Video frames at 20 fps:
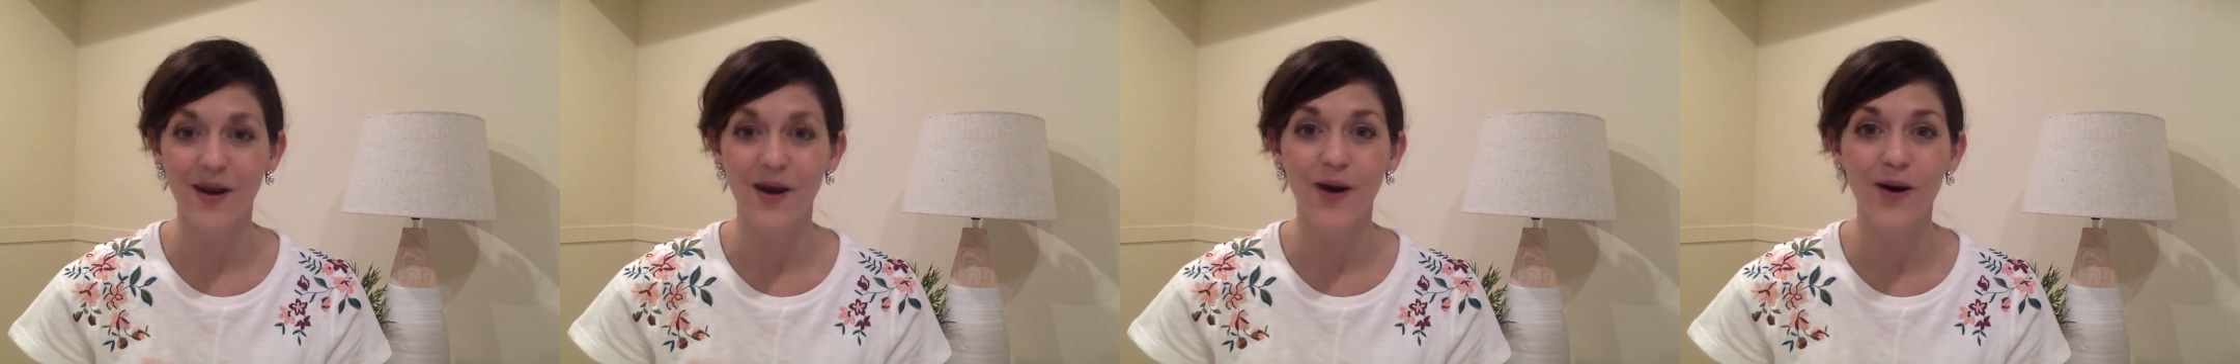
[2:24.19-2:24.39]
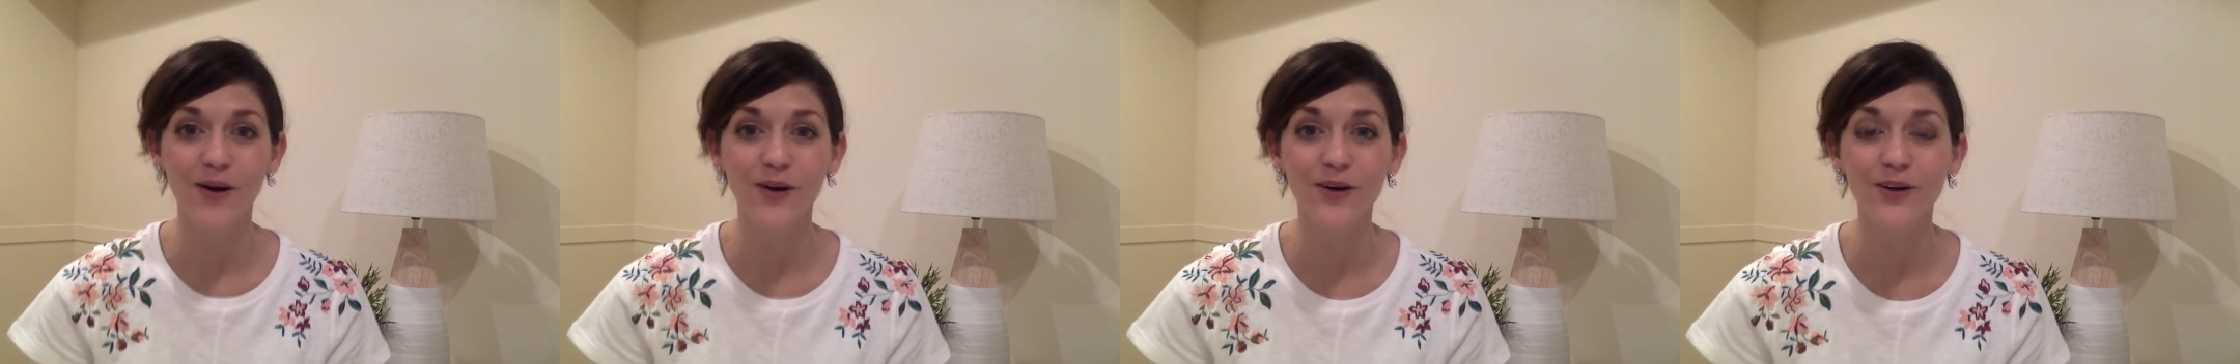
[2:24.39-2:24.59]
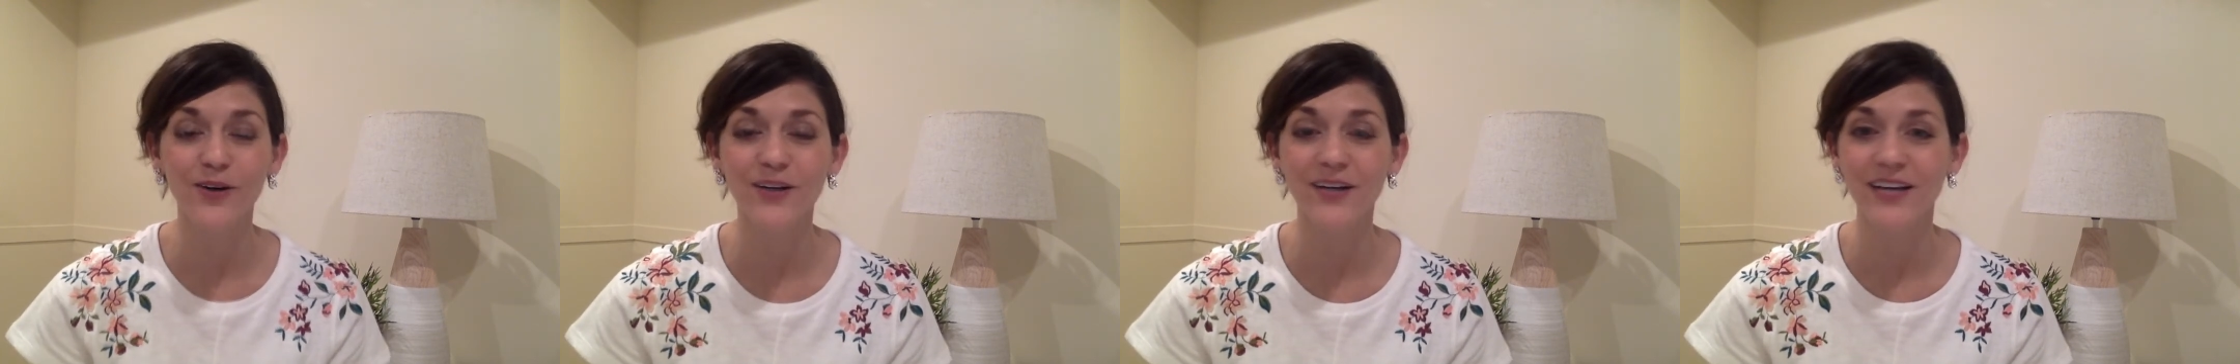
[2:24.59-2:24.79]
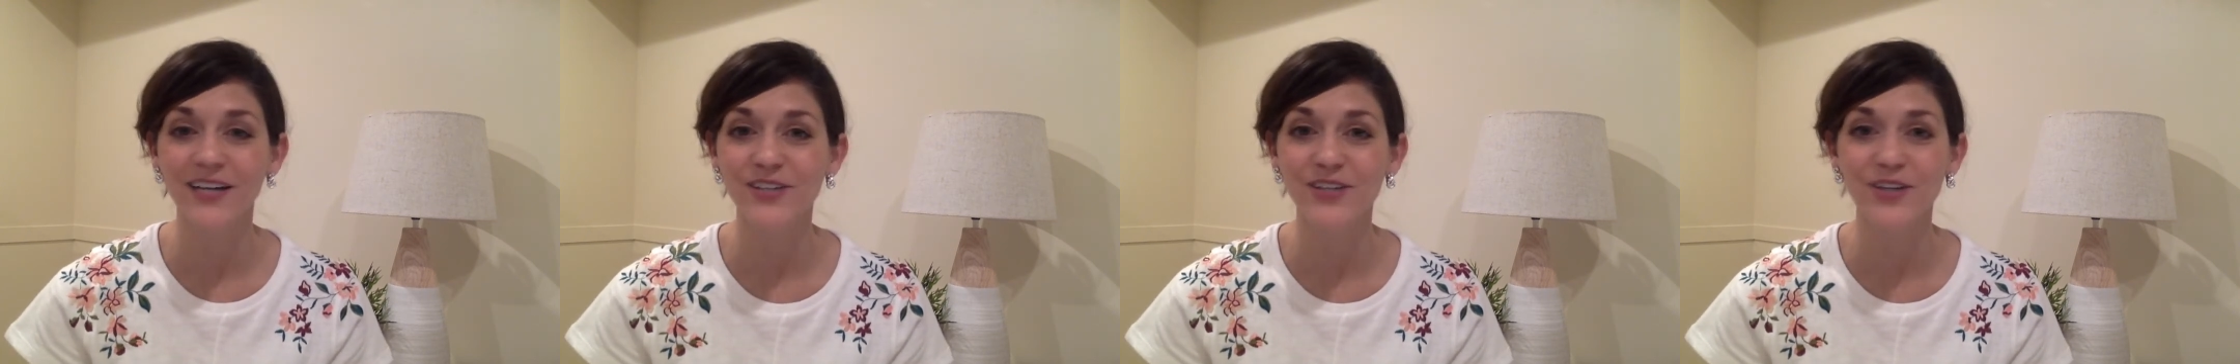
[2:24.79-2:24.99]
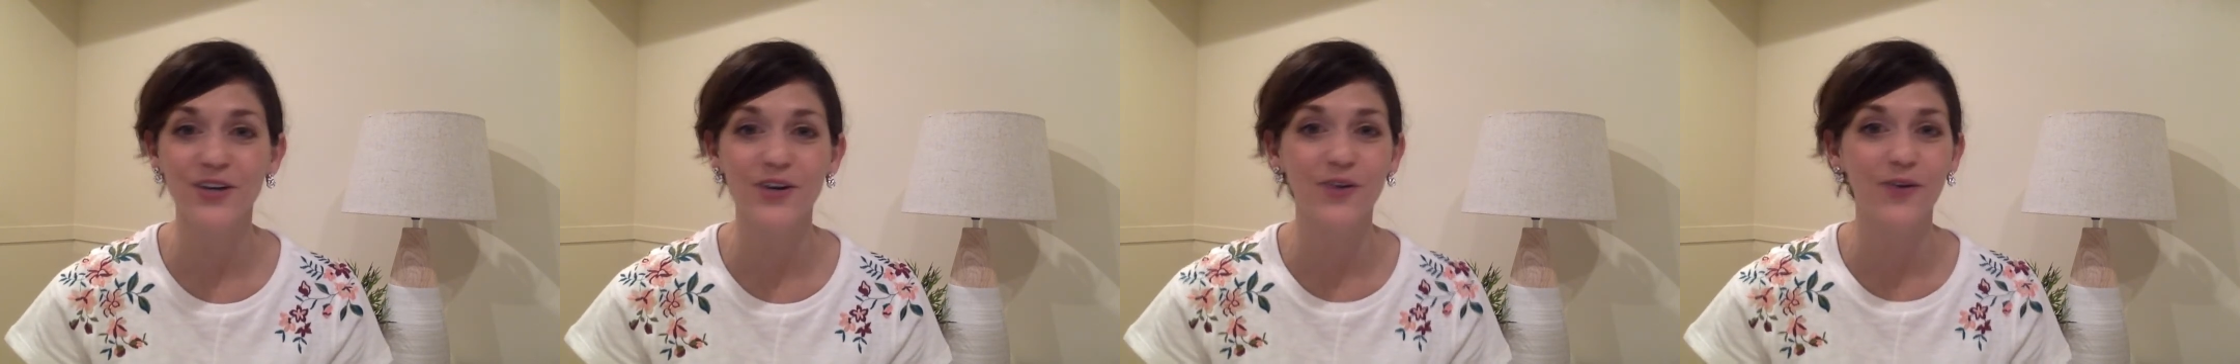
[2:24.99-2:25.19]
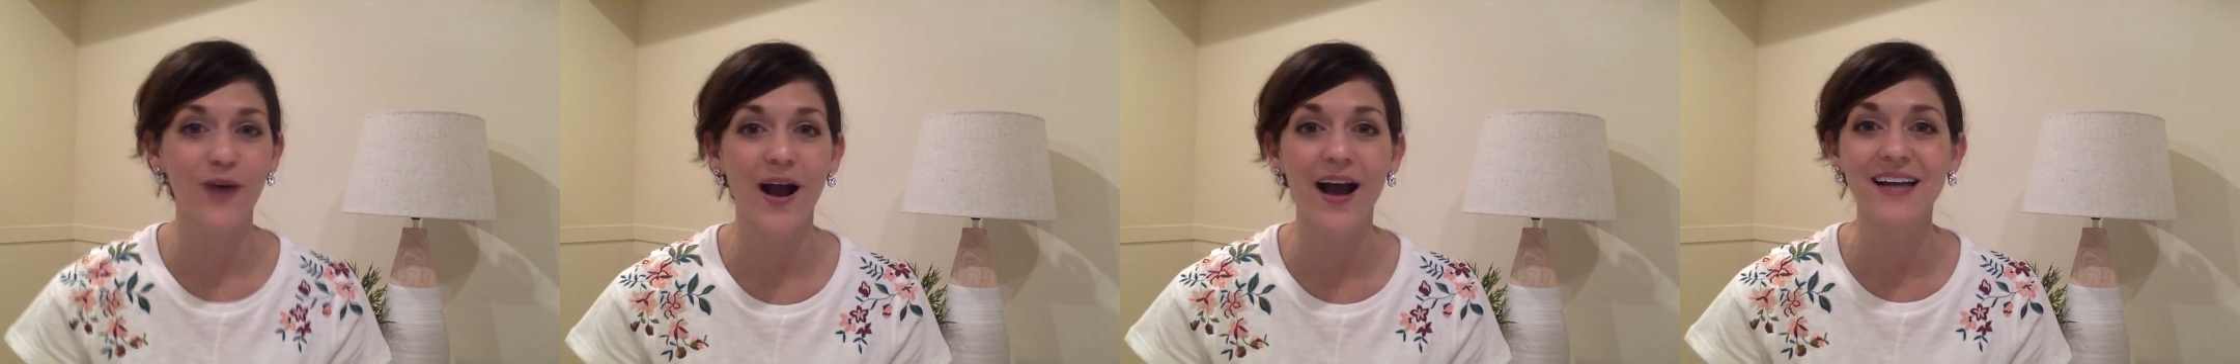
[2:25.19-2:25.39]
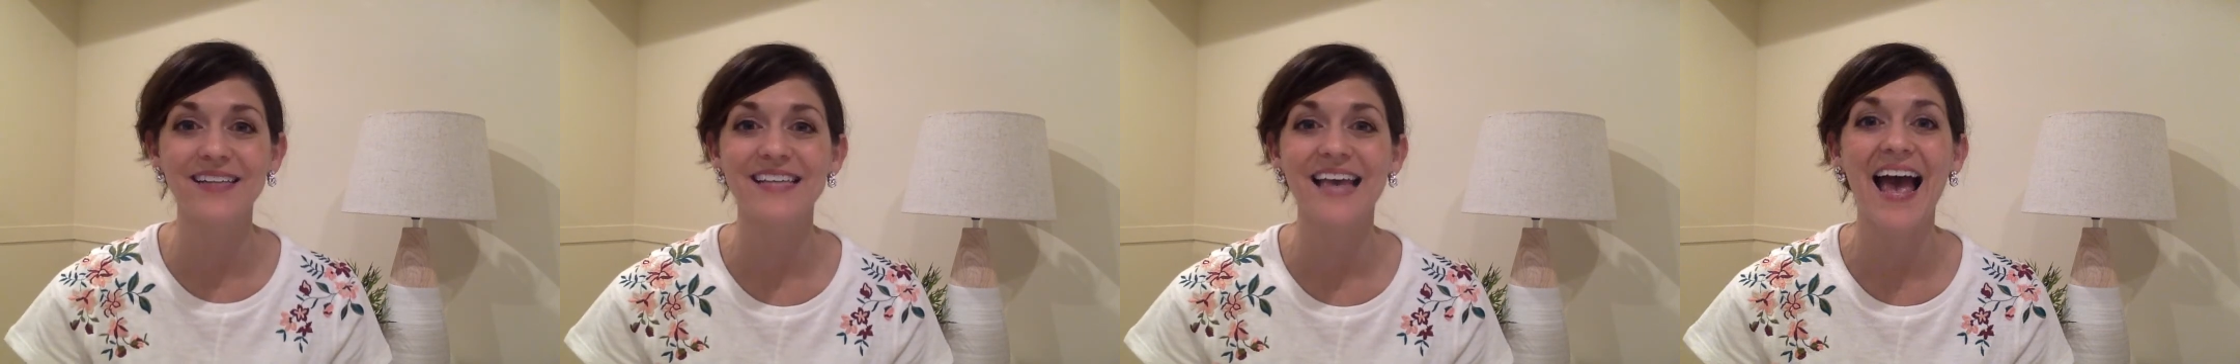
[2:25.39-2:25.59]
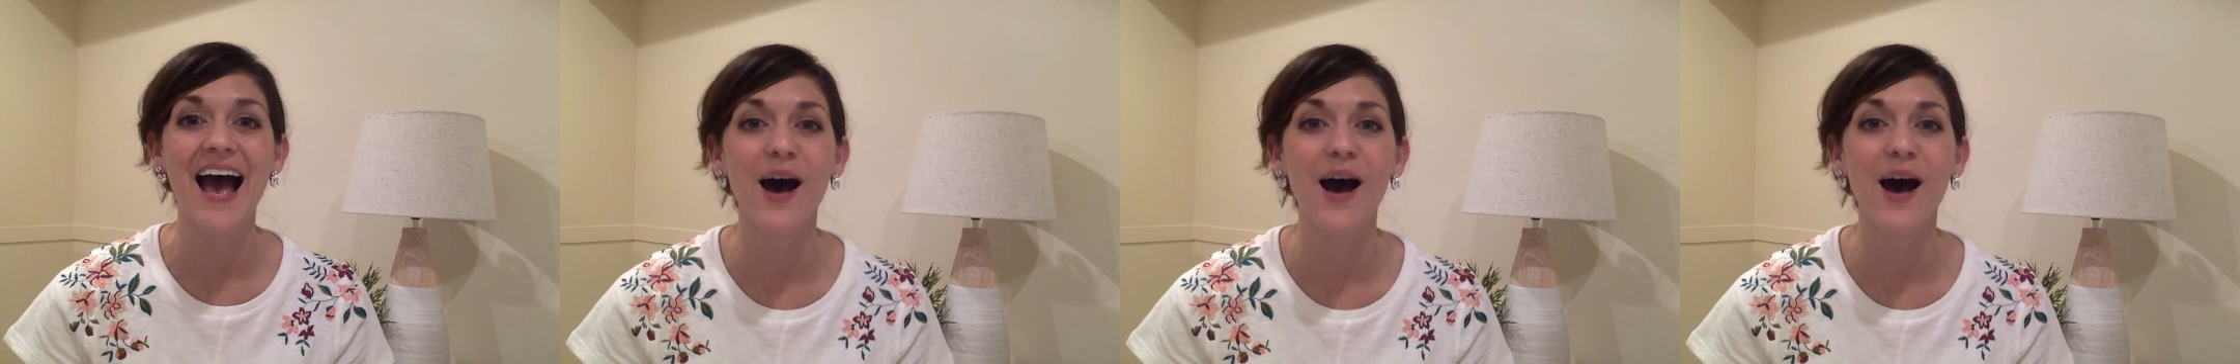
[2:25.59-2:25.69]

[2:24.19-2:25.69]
all creation cries